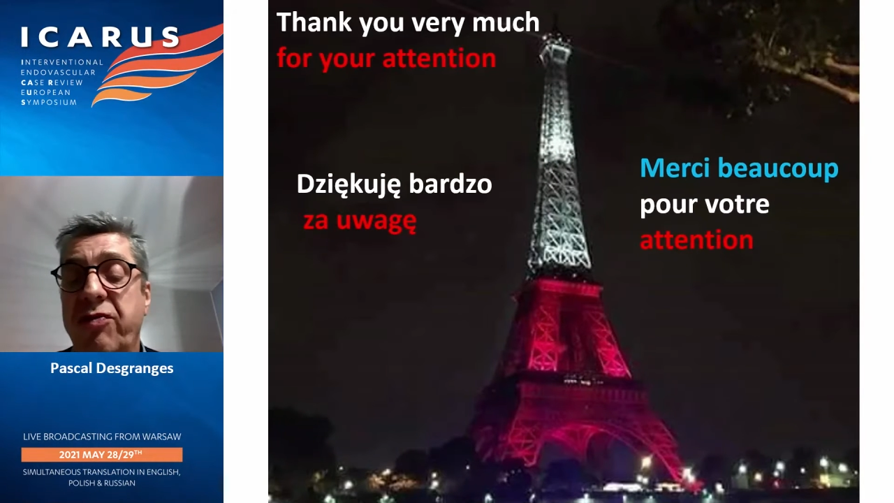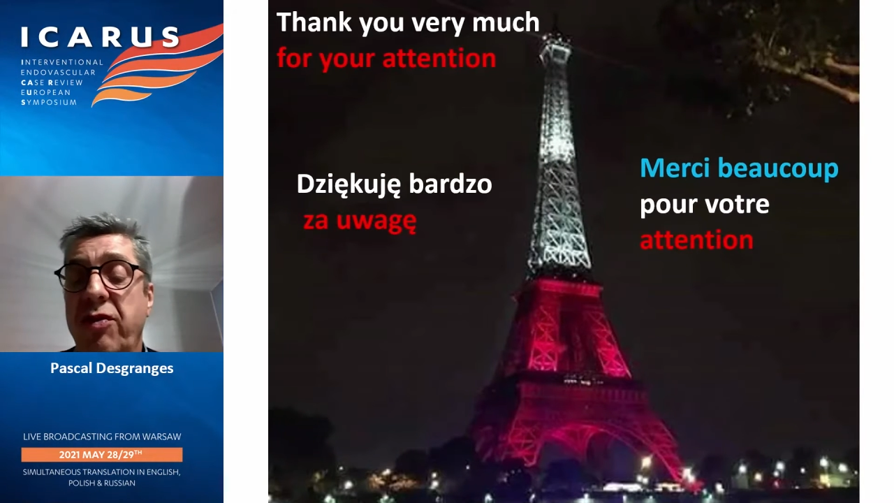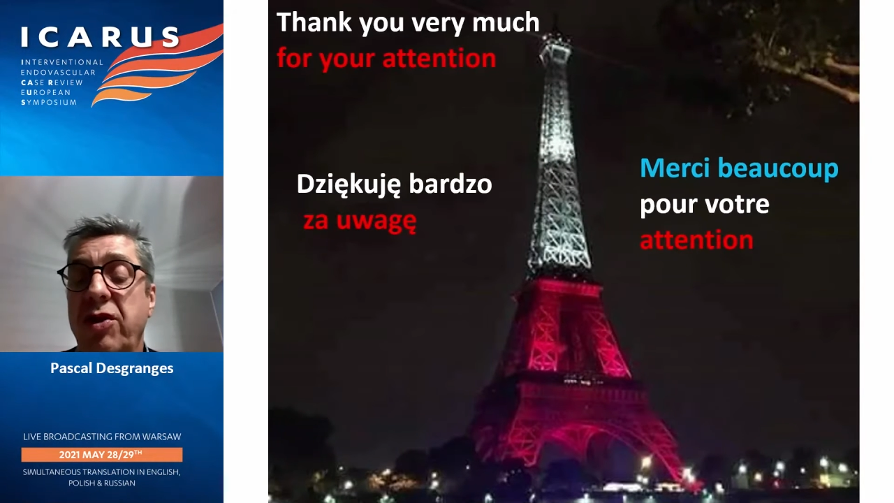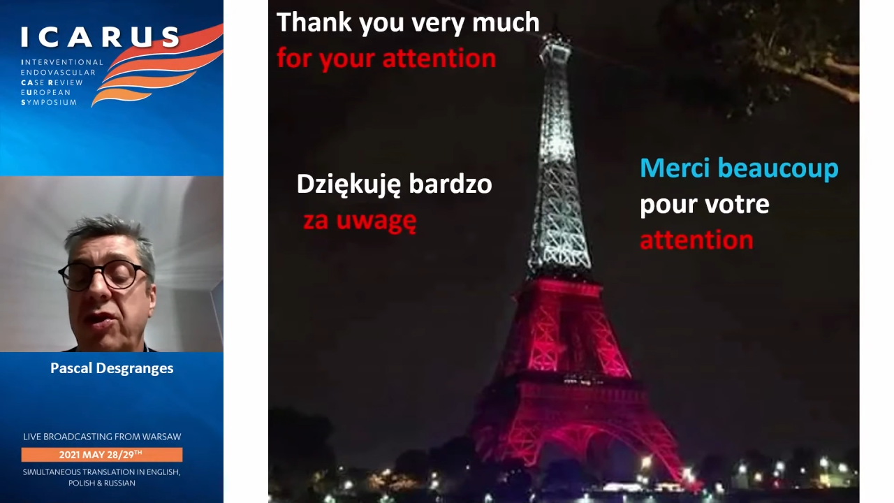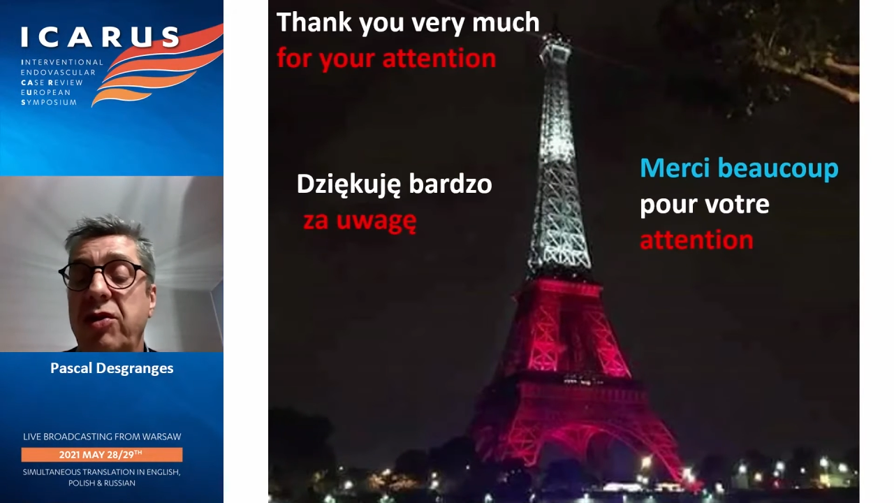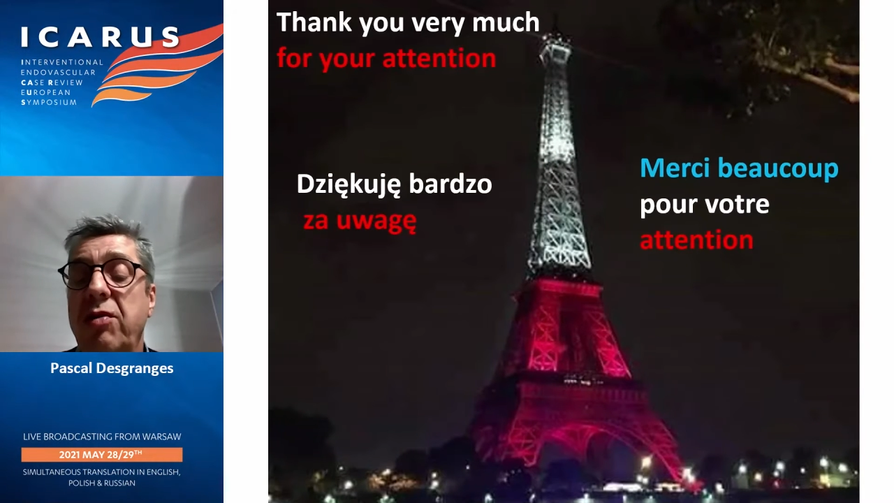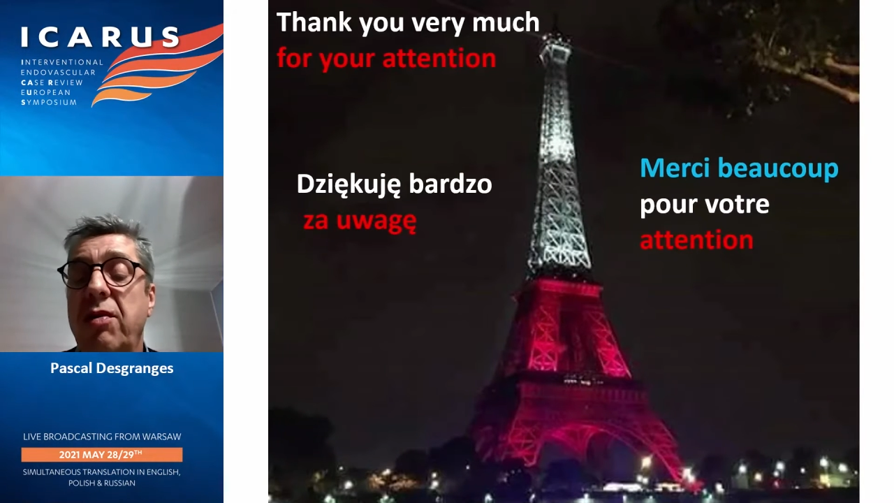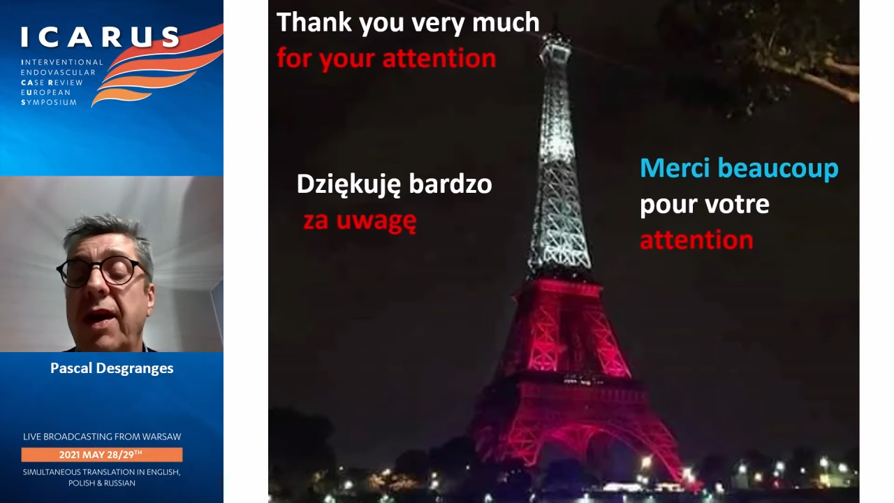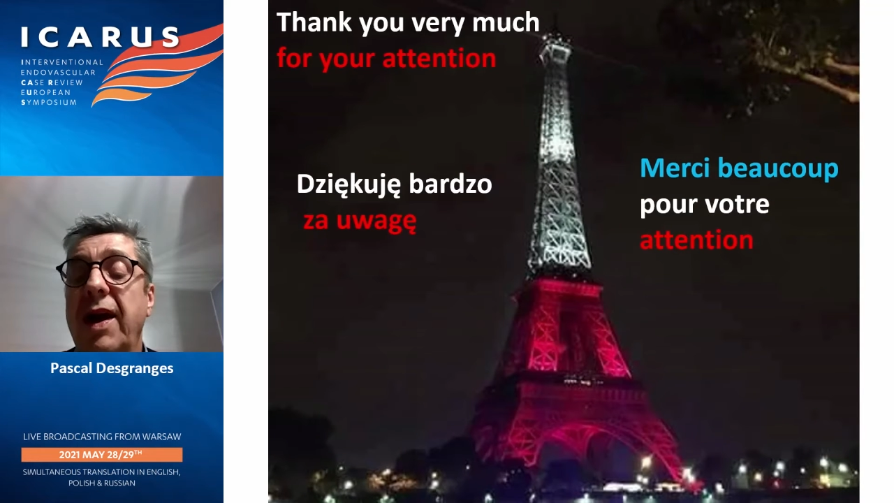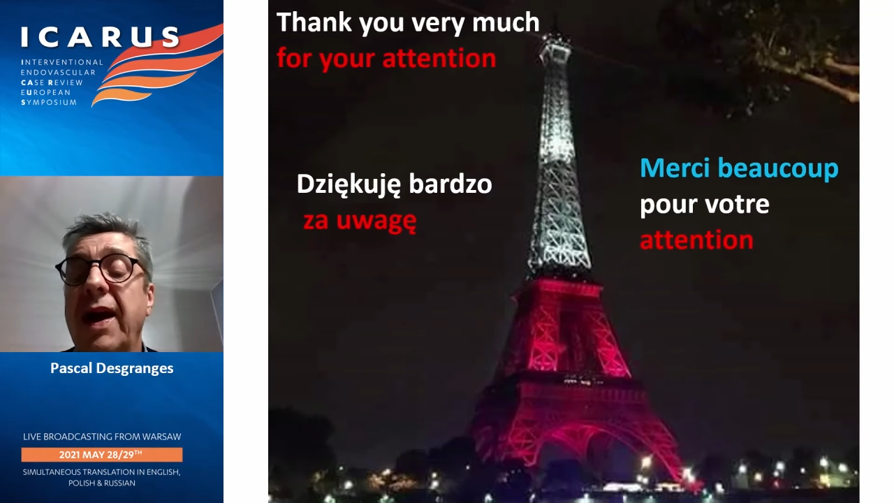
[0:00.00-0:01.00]
your
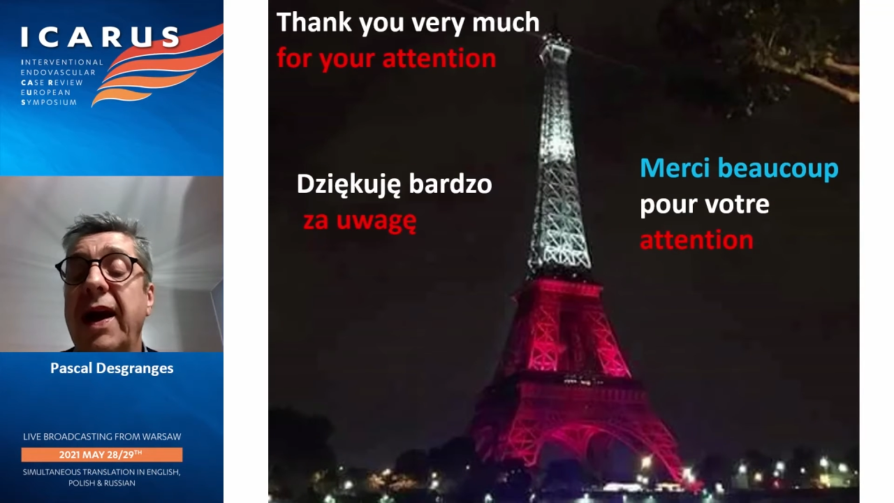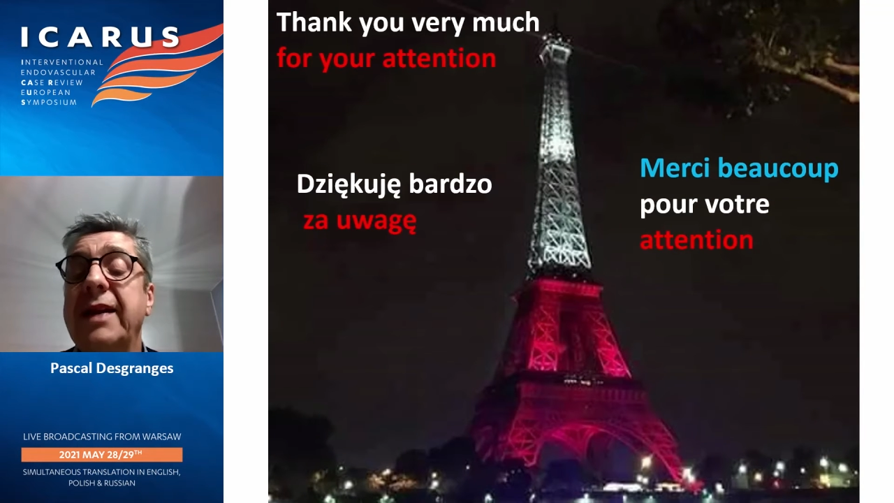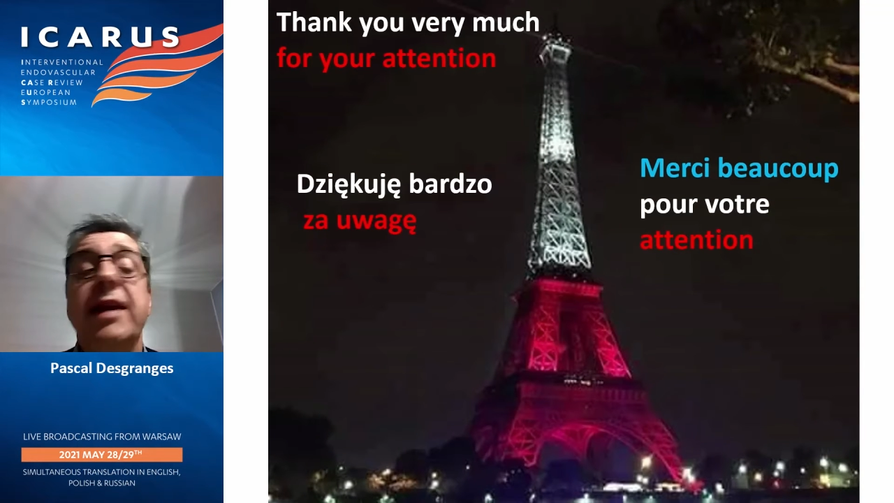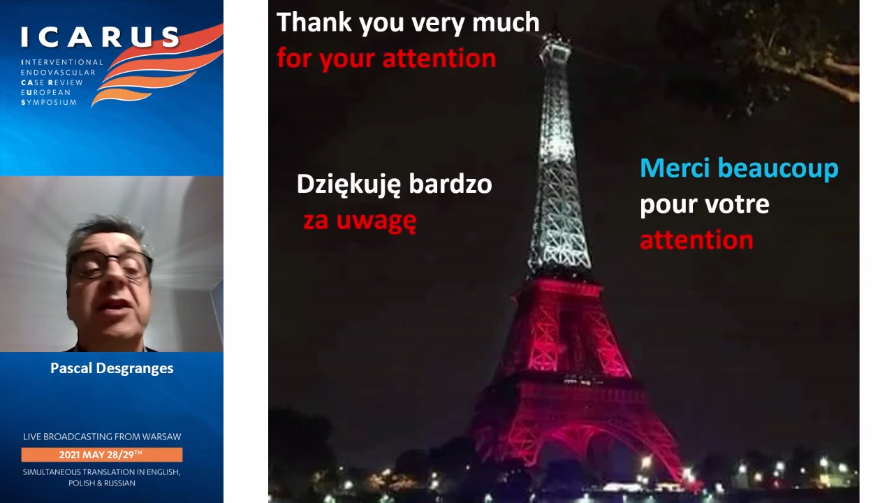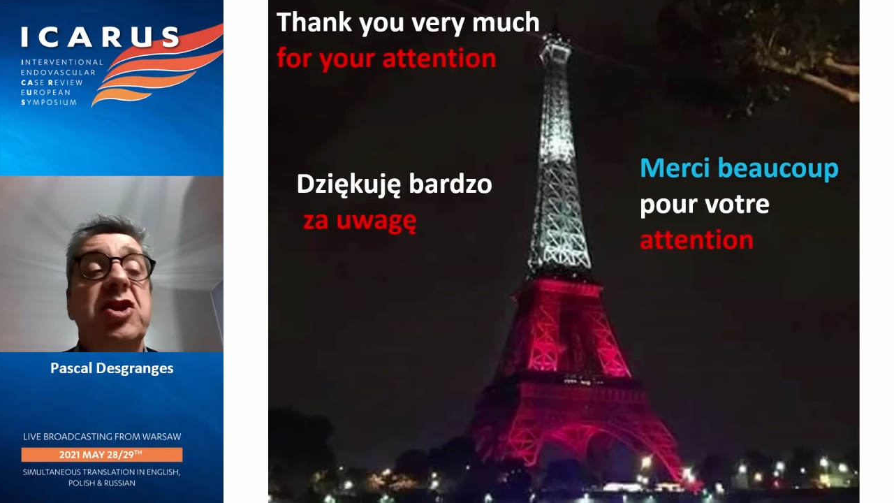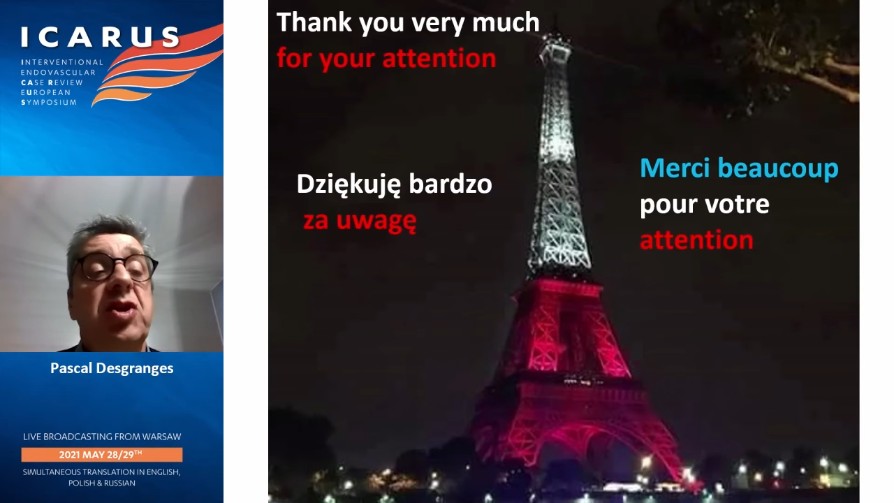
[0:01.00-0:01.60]
attention.